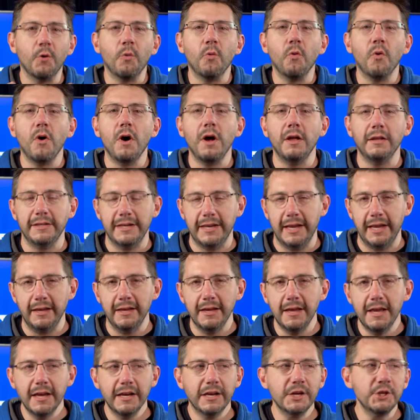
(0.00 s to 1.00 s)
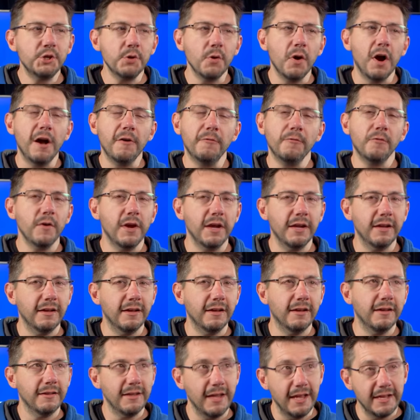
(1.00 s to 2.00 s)
quality because you're offering
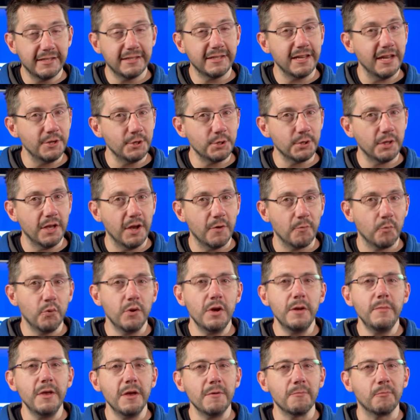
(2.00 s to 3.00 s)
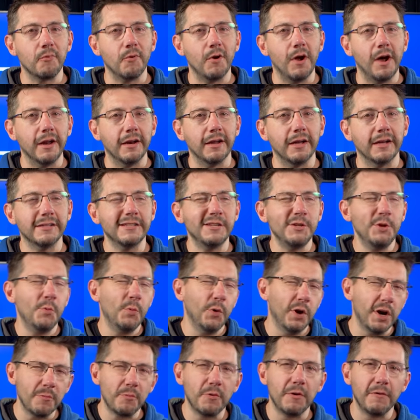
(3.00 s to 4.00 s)
essentially a premium product and you
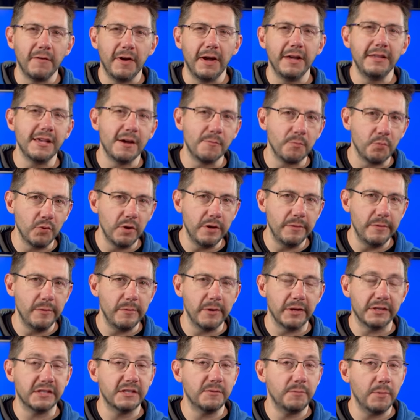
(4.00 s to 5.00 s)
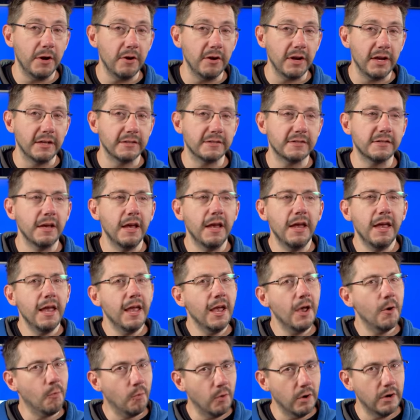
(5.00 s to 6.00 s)
want to provide that premium experience.
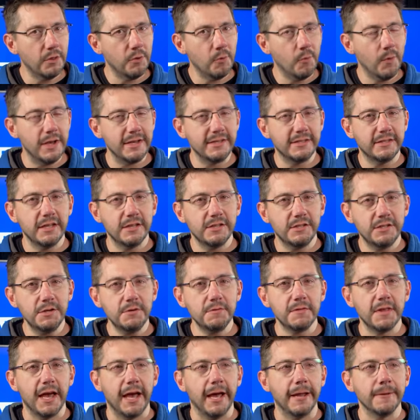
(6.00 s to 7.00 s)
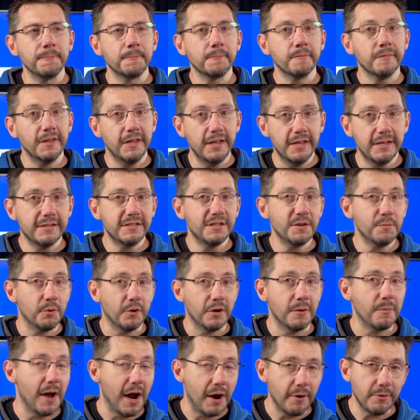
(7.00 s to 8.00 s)
And one of the ways to do that is to
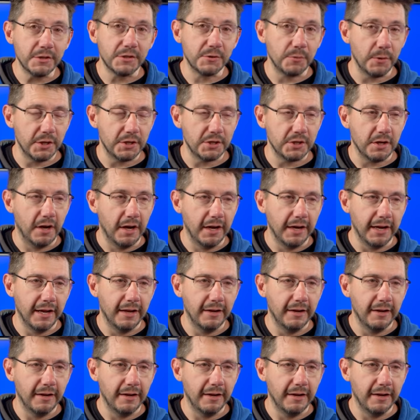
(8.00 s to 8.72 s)
put a power switch on